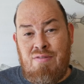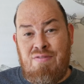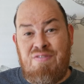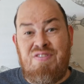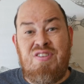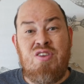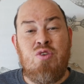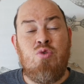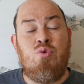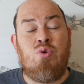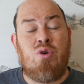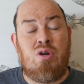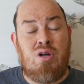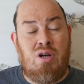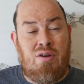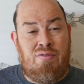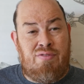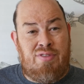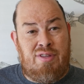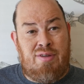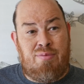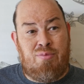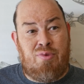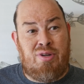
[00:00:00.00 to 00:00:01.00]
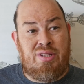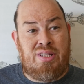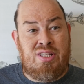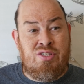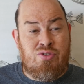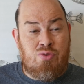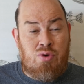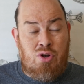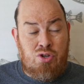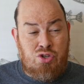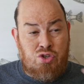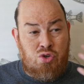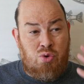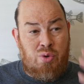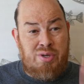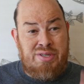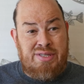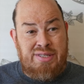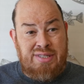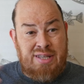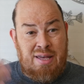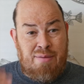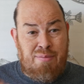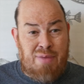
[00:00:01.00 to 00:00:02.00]
fewer of them. Right? These are all
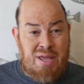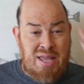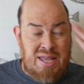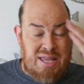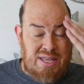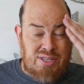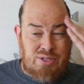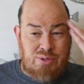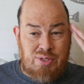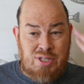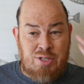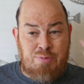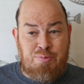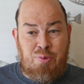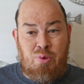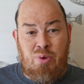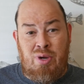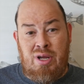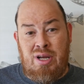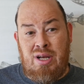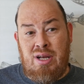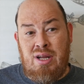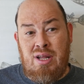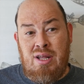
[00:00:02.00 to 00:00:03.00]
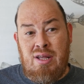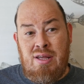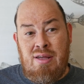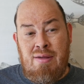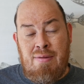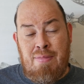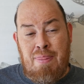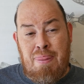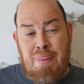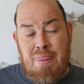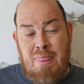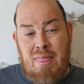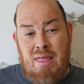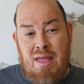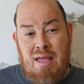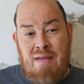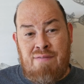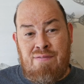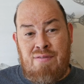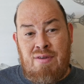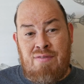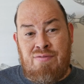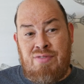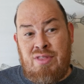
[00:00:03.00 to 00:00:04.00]
choices I'm making. So at this point,
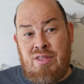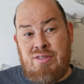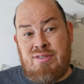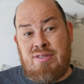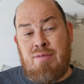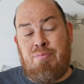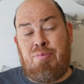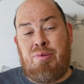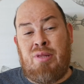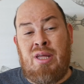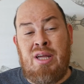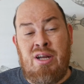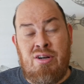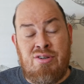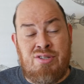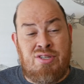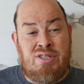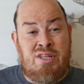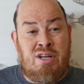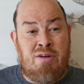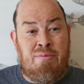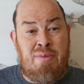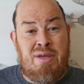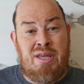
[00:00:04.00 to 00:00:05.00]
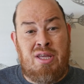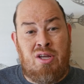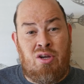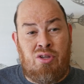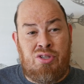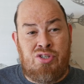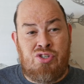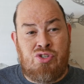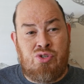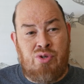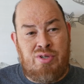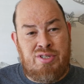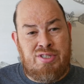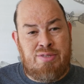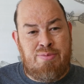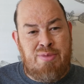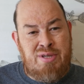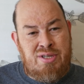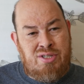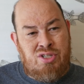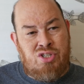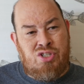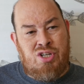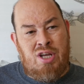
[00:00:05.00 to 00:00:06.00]
if, if that's the players and they're making all these
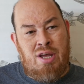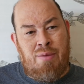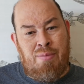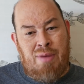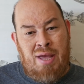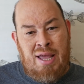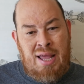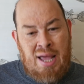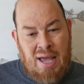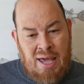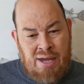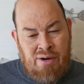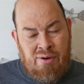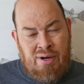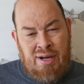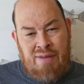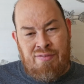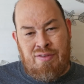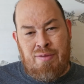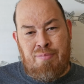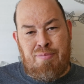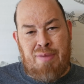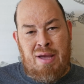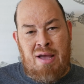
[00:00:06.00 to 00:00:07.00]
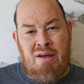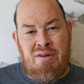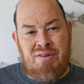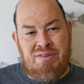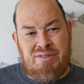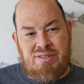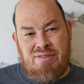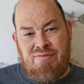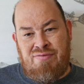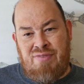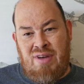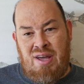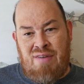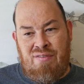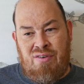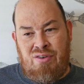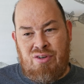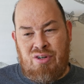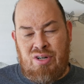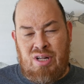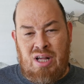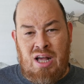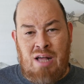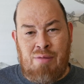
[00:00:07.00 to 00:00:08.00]
choices, it means the GM. Hey, I don't have to balance the
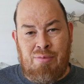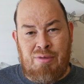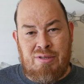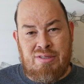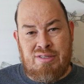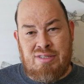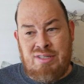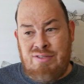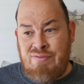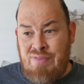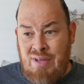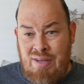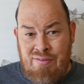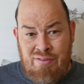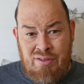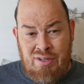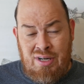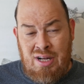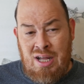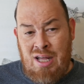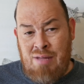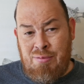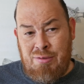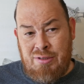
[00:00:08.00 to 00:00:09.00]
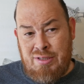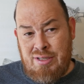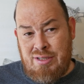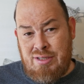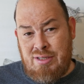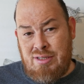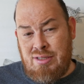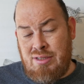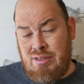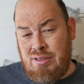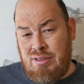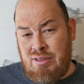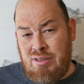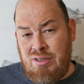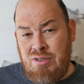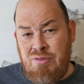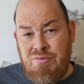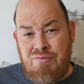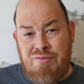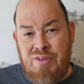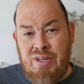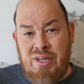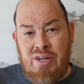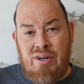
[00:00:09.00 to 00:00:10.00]
500 goblins. It's 500 goblins.
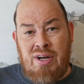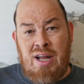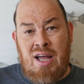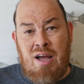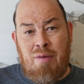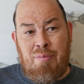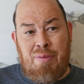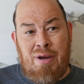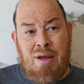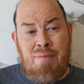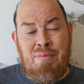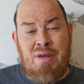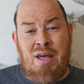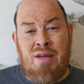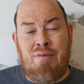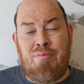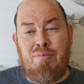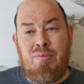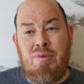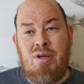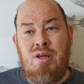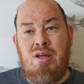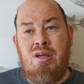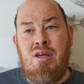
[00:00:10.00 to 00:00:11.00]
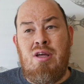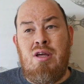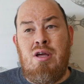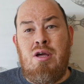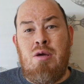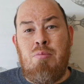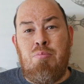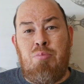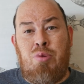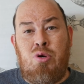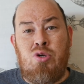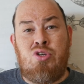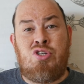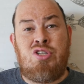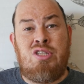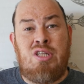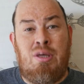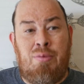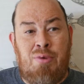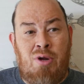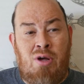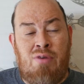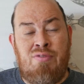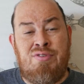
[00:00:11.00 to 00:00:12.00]
You figure it out. But I'm not
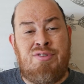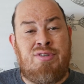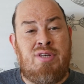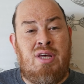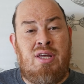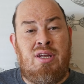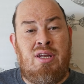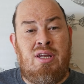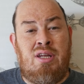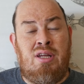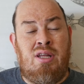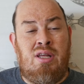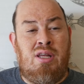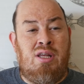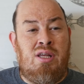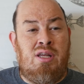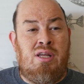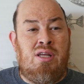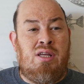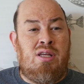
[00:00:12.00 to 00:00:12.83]
pushing them, and all of a sudden.